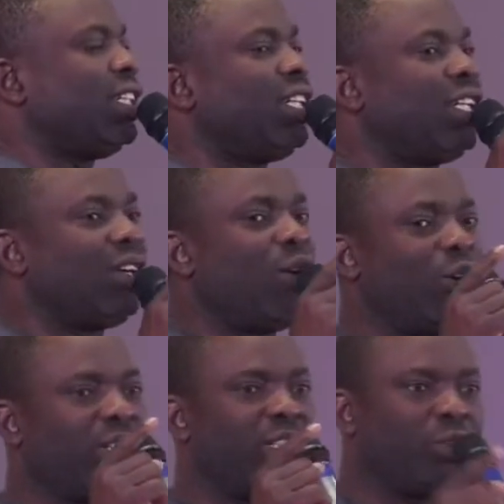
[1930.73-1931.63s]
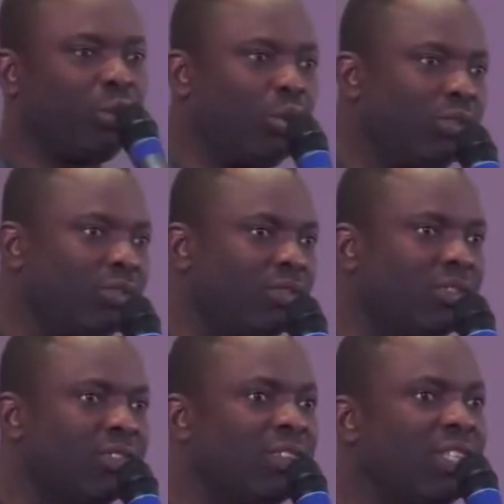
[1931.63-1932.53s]
still on the throne.
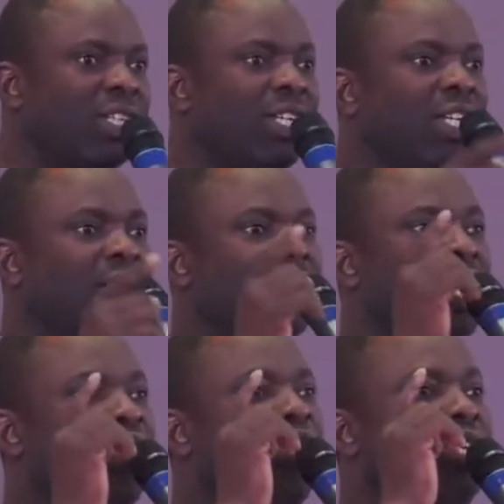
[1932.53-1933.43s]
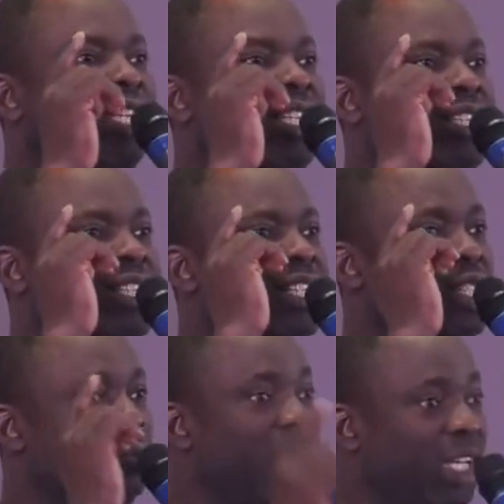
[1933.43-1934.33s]
The Lord is still
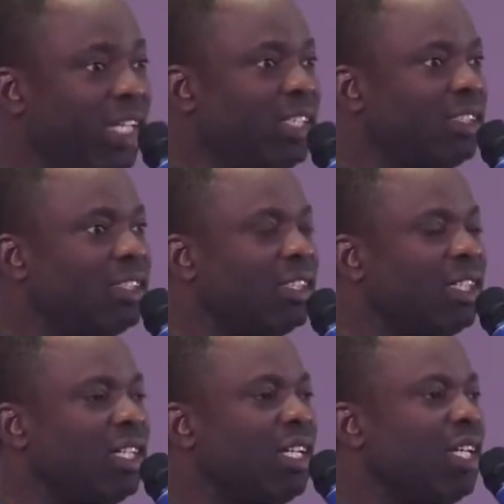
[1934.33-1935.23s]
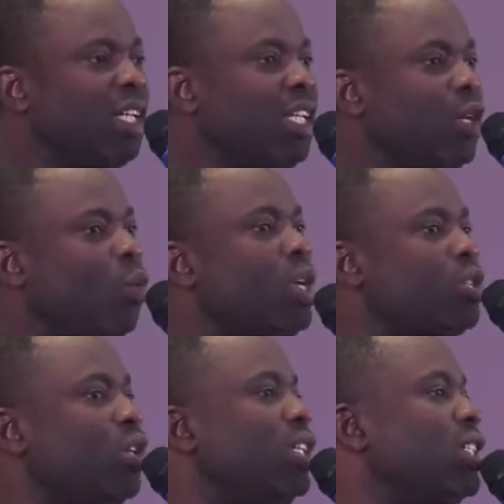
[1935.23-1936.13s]
speaking. The
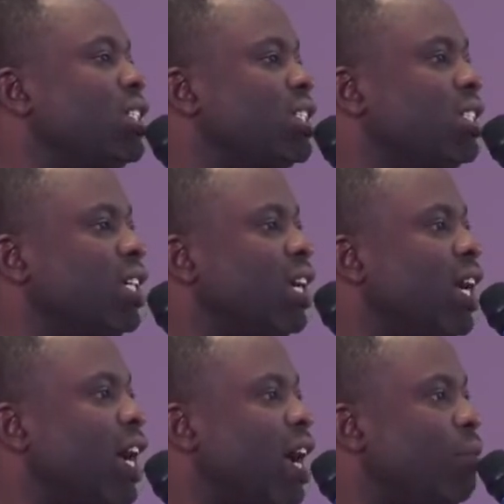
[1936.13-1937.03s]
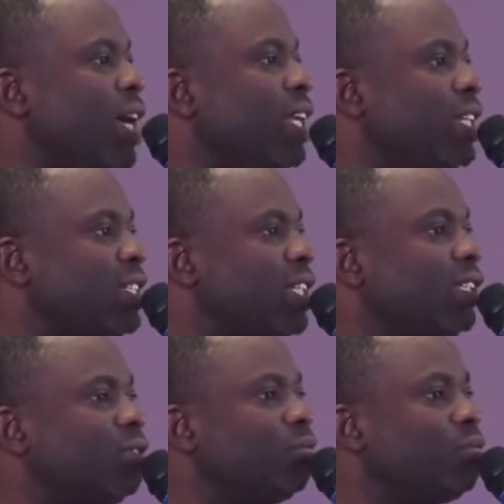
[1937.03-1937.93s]
question is, am I
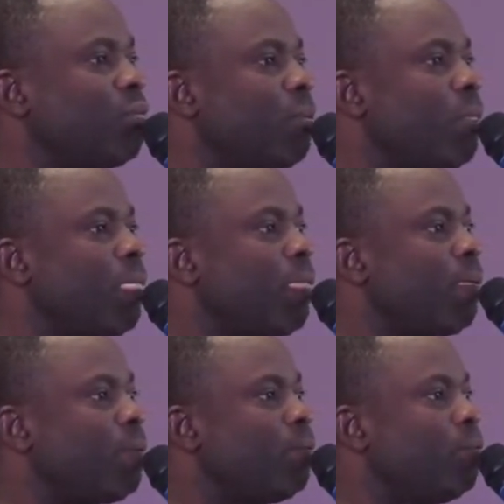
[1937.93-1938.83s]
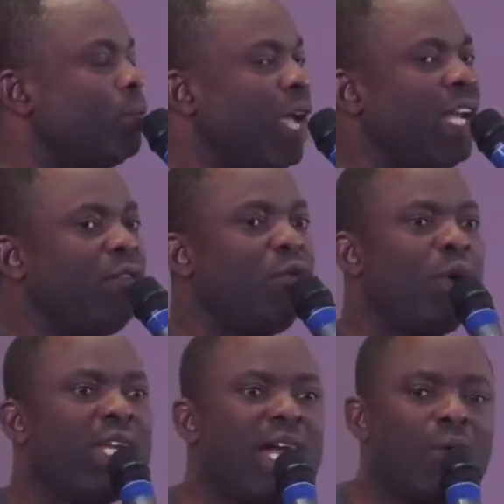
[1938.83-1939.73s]
listening? And
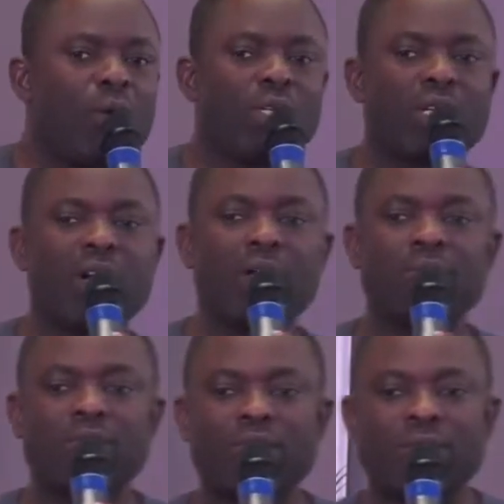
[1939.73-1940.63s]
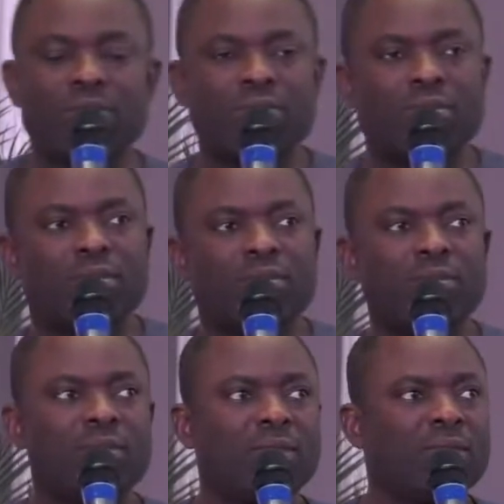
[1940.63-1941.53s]
even when that word comes,
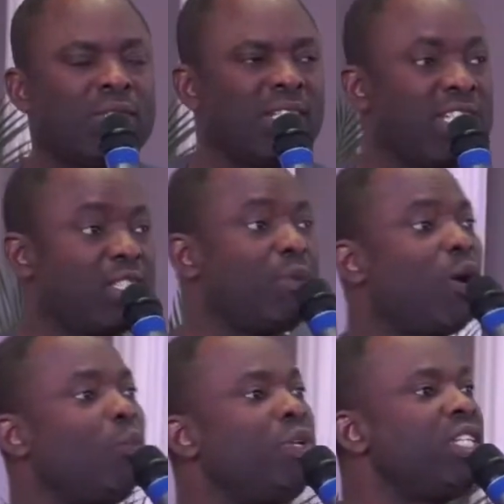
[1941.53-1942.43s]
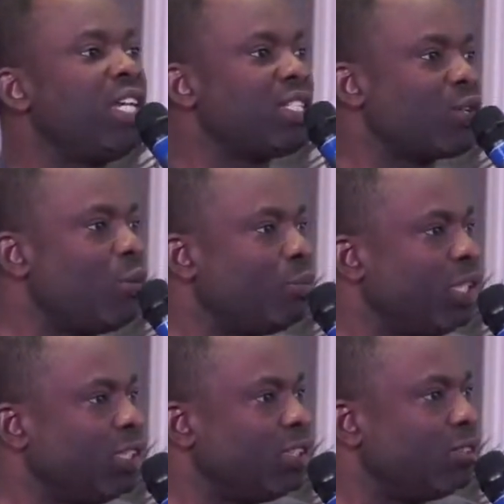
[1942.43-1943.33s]
is my obedience
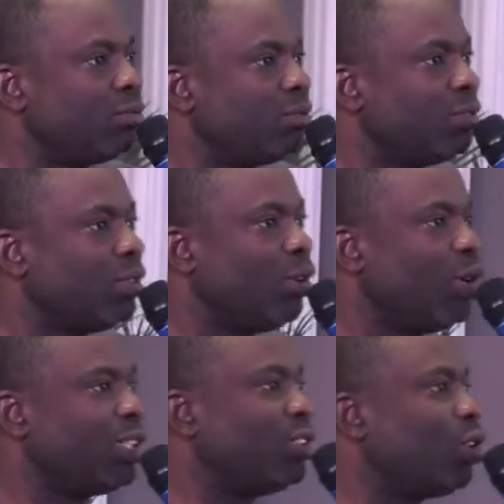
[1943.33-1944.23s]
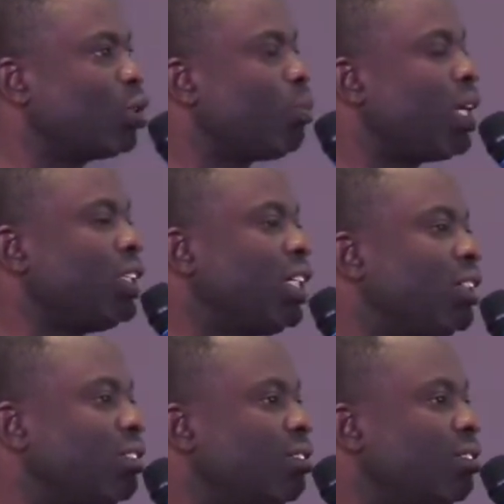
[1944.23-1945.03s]
complete? or is it just partial?